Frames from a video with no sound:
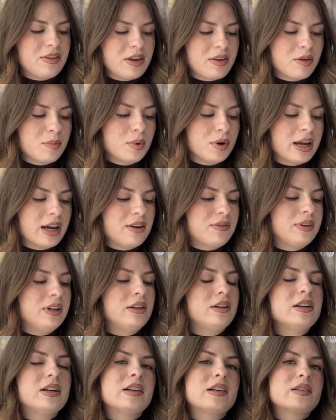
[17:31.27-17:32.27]
the other book I have
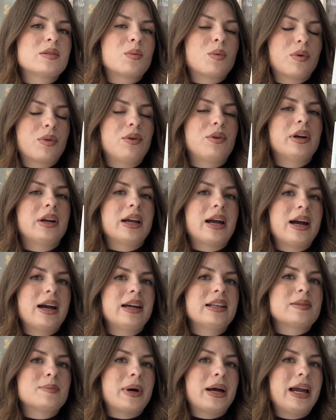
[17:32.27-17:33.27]
here is Wuthering
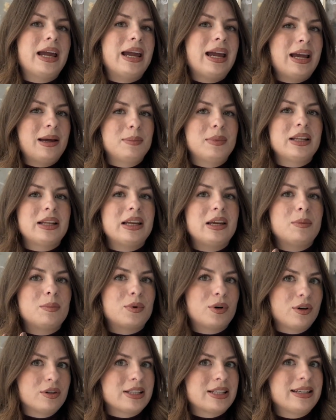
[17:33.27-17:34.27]
Heights by Emily
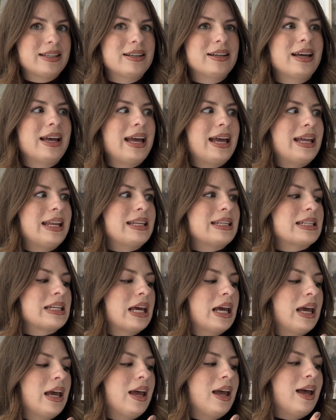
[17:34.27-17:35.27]
Bronte, and
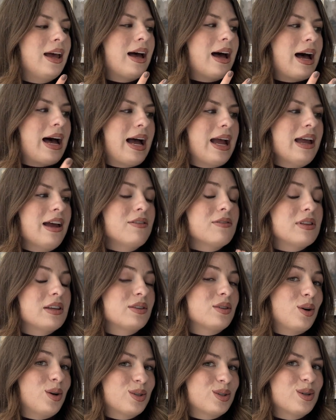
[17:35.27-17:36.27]
I have
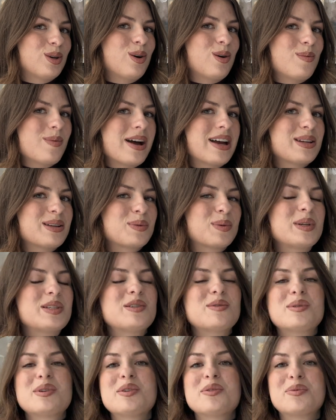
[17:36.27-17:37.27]
this also on my
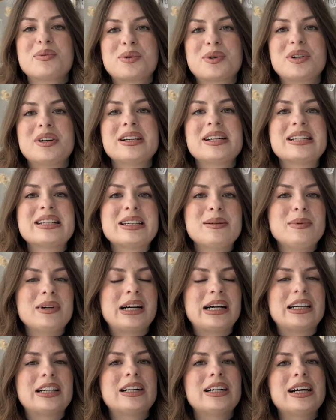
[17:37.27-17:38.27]
2024
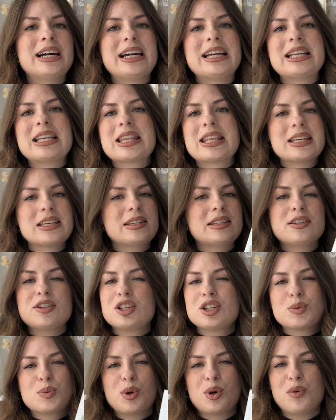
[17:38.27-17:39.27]
TBR, and this is
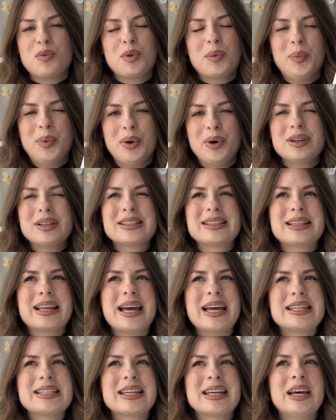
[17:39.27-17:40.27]
just one of the books
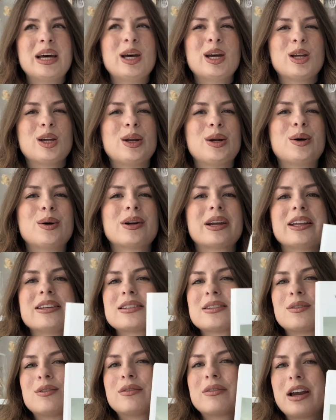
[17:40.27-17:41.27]
that, you know,
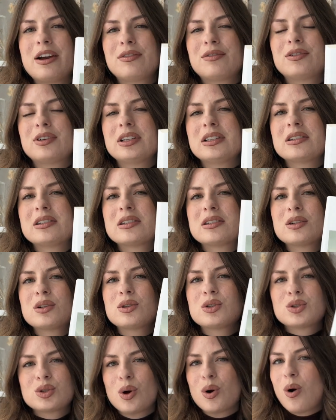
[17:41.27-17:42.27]
gets referenced
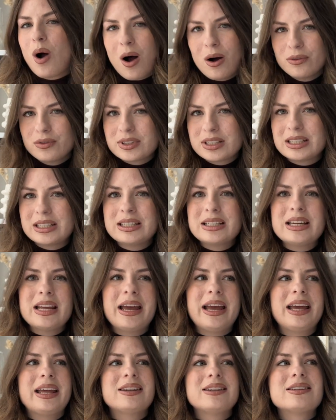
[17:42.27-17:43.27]
so often,
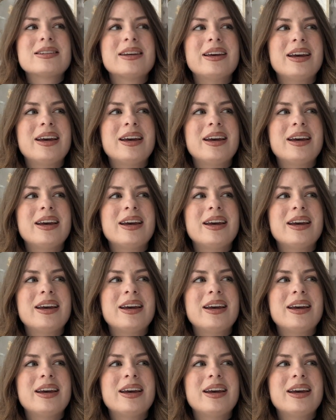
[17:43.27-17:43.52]
and